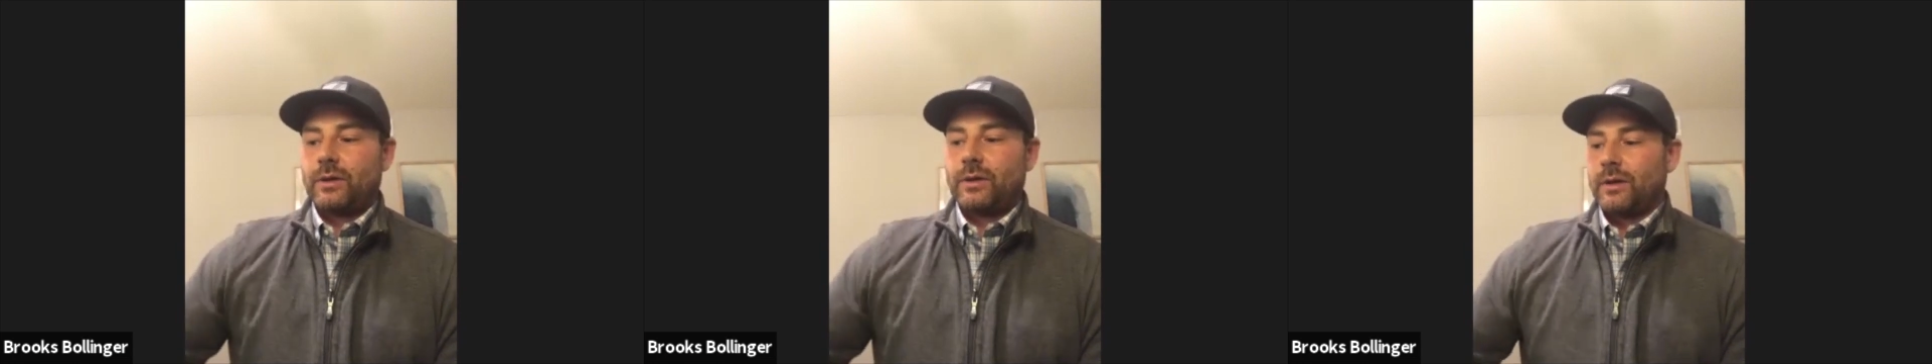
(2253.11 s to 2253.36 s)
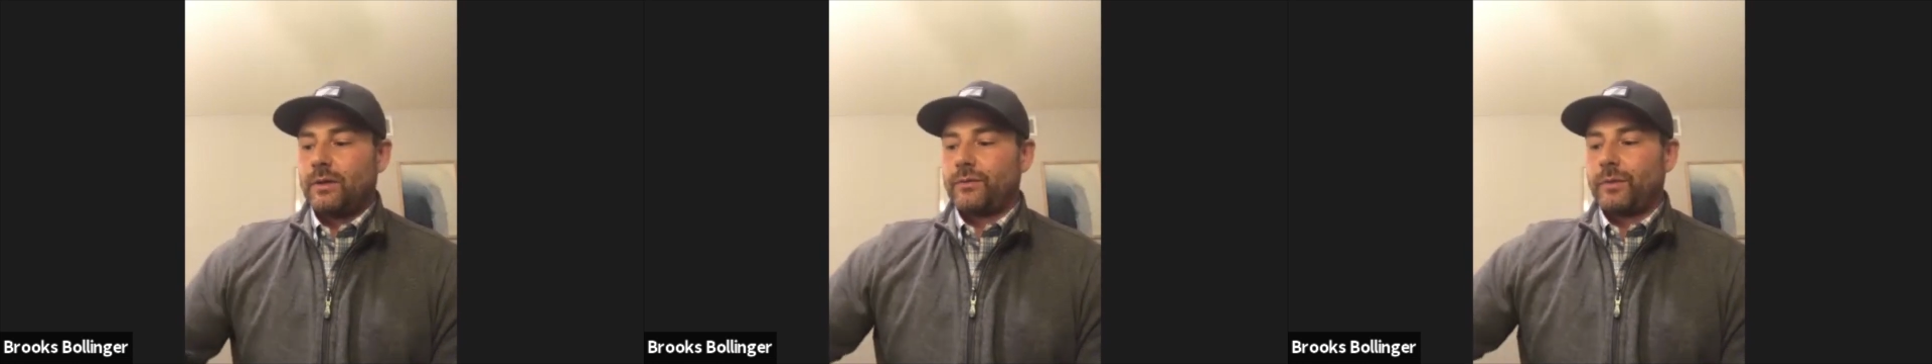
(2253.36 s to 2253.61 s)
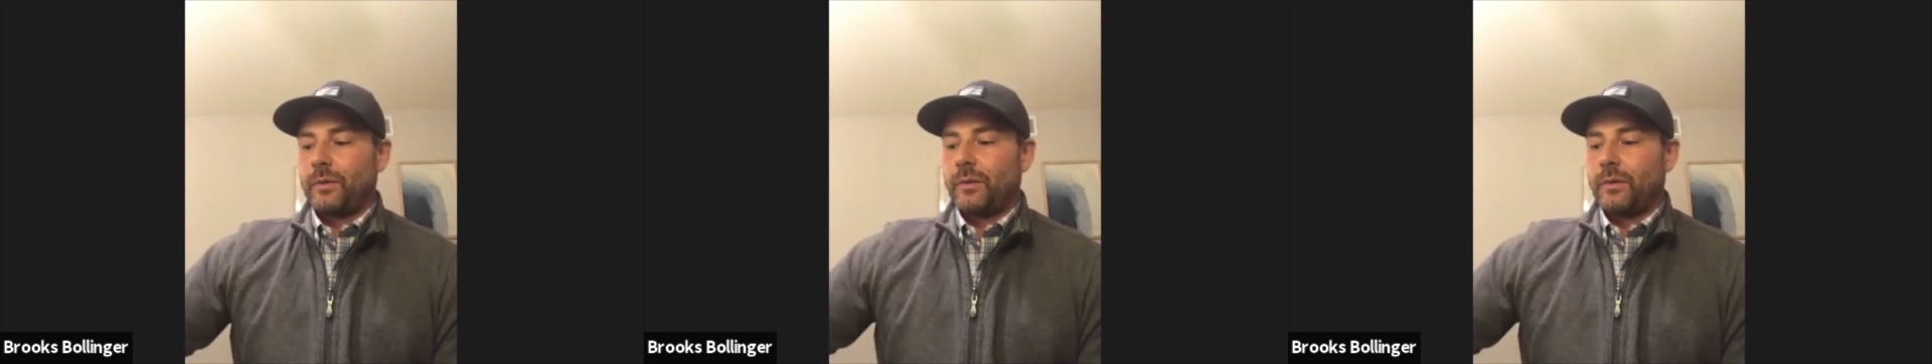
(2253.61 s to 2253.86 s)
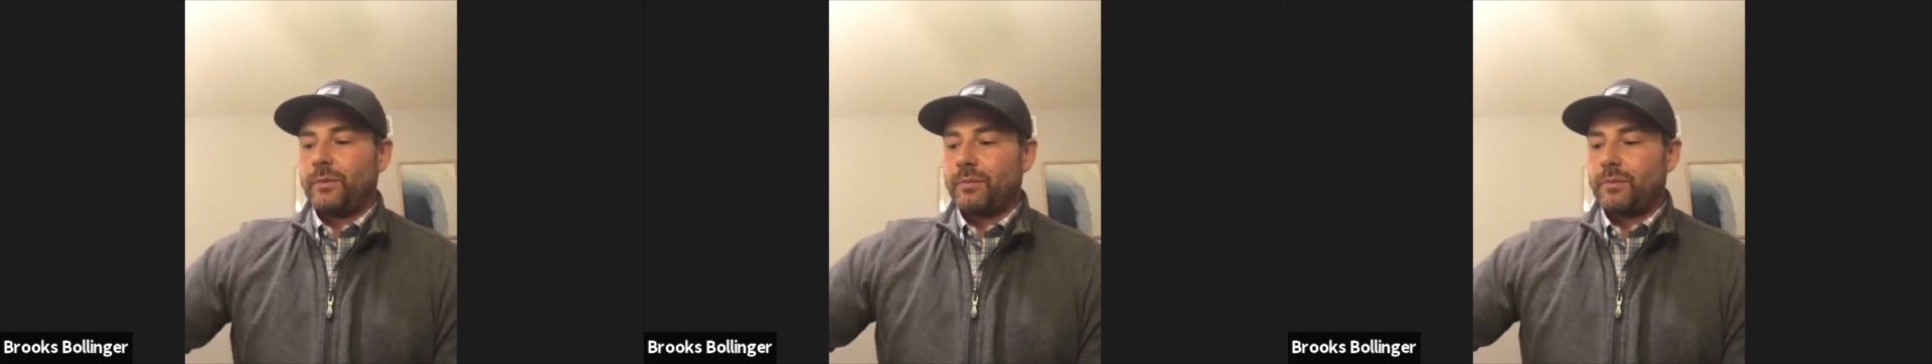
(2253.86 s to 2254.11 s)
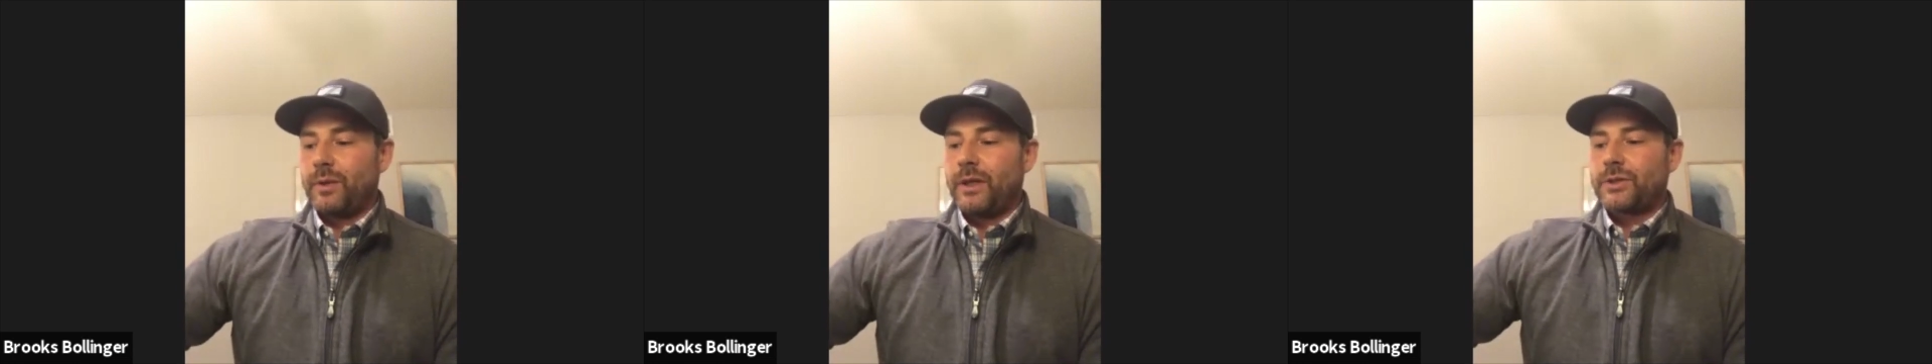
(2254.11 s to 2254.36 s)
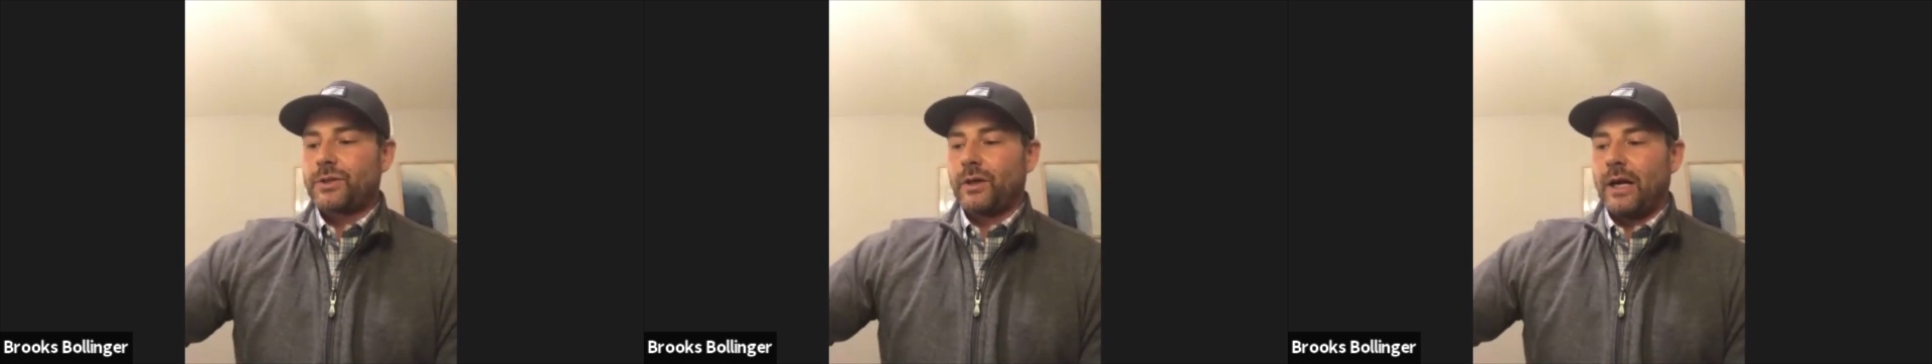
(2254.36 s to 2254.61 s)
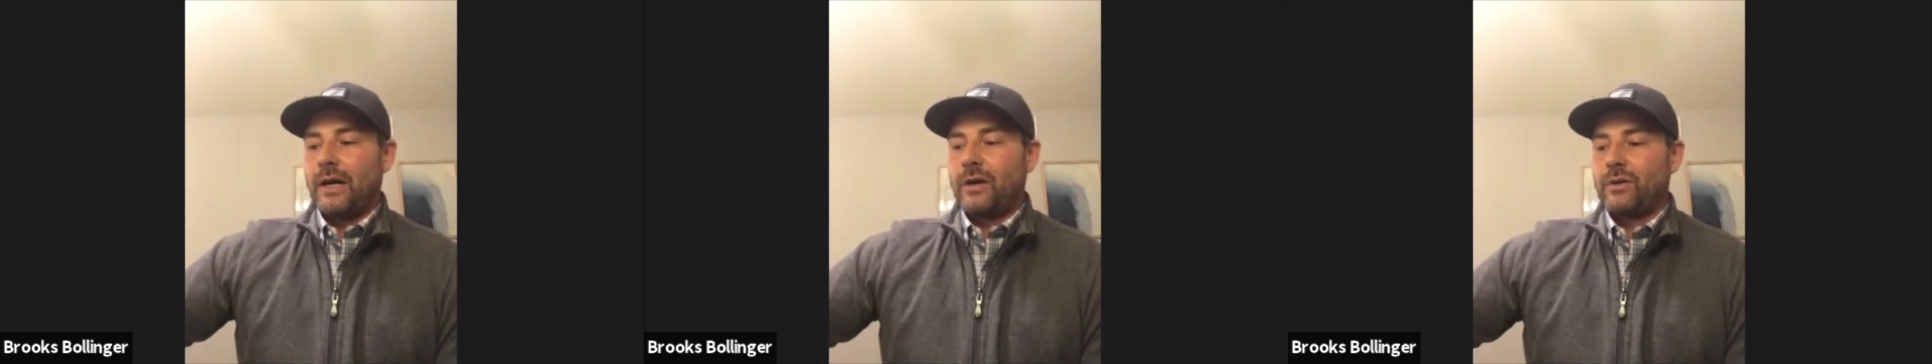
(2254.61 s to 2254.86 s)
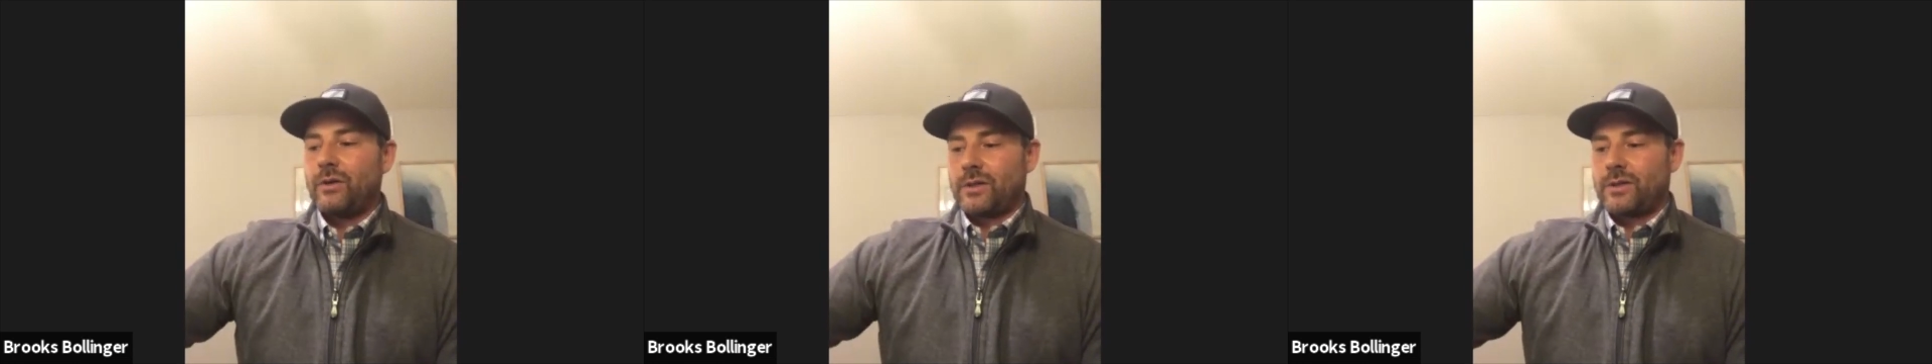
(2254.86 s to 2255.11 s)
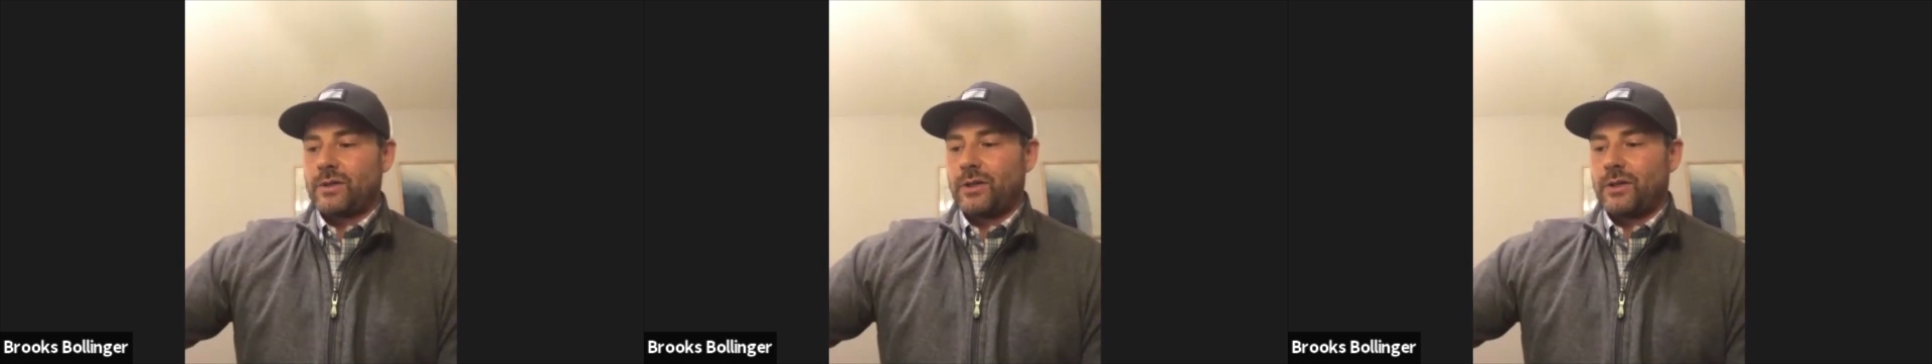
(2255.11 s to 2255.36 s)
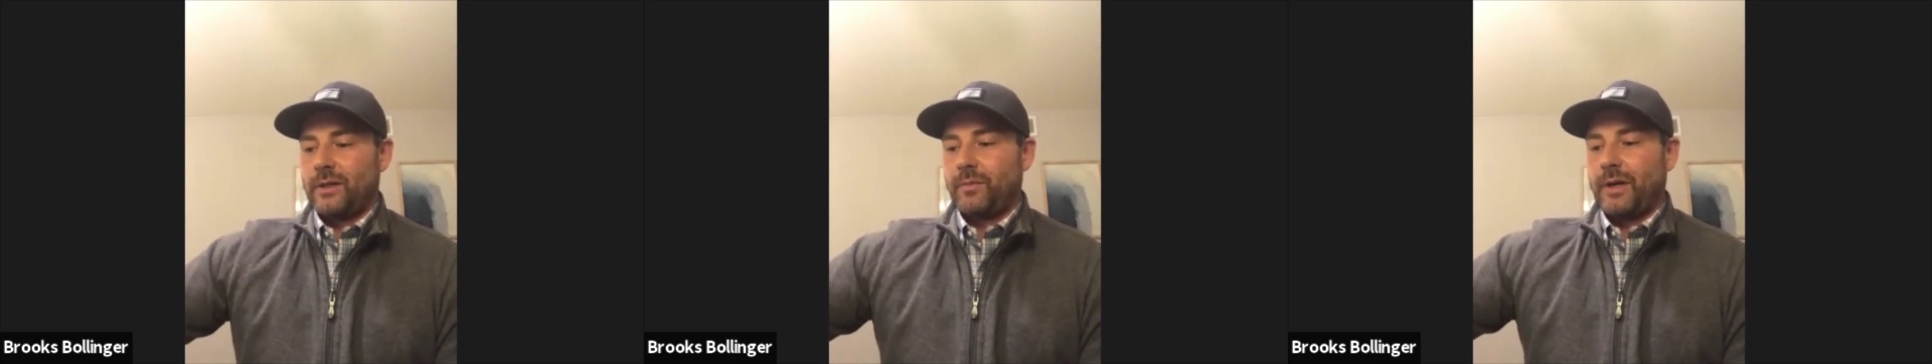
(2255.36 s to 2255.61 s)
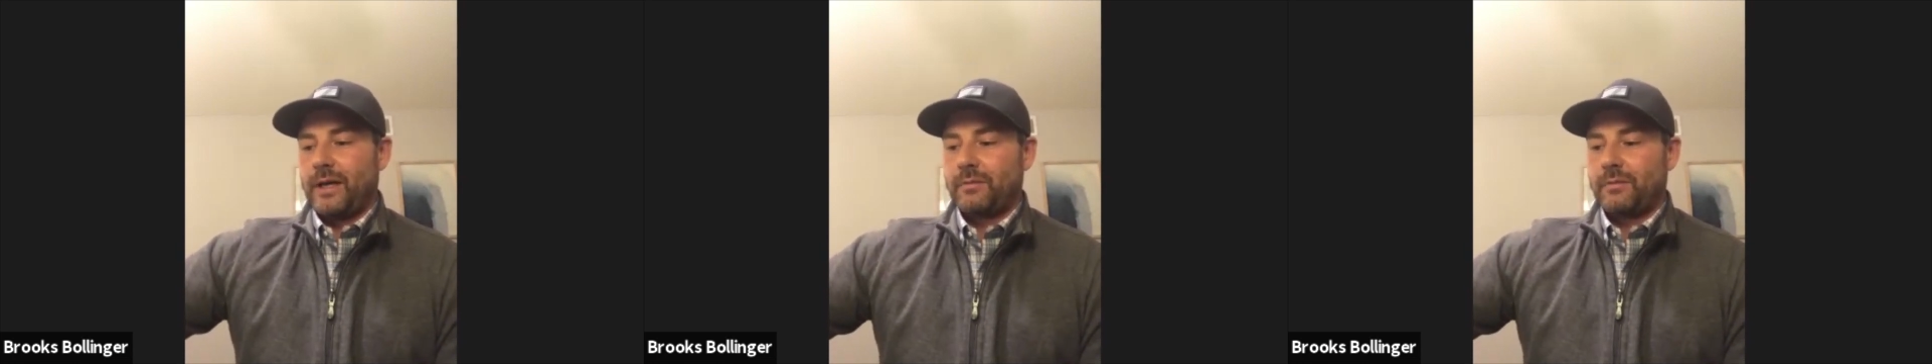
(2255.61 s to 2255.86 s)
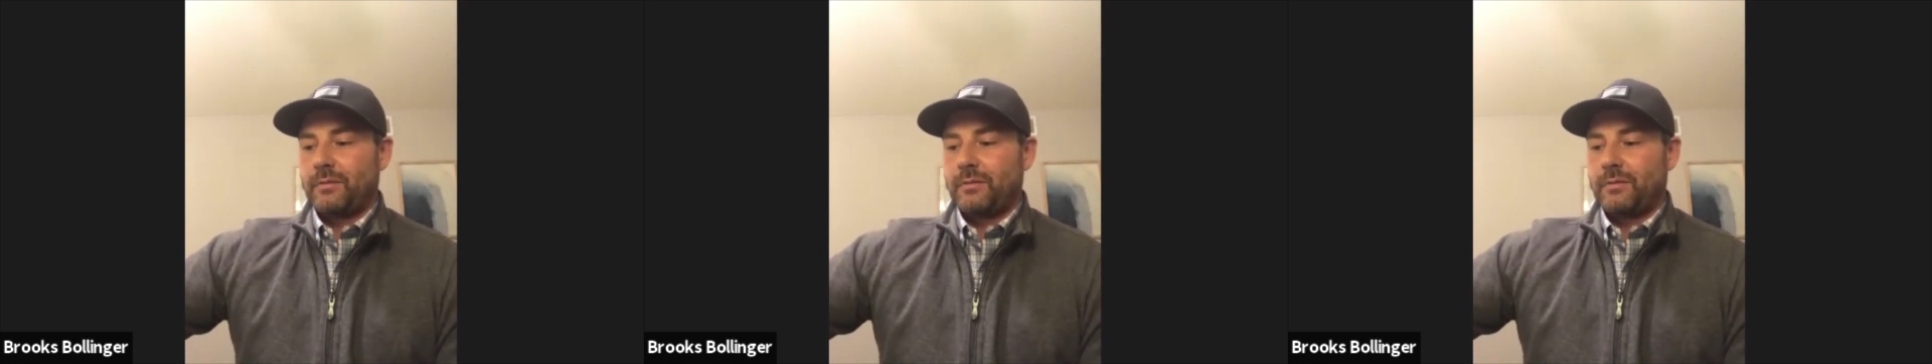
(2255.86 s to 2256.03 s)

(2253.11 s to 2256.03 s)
from a big picture, how is this going to impact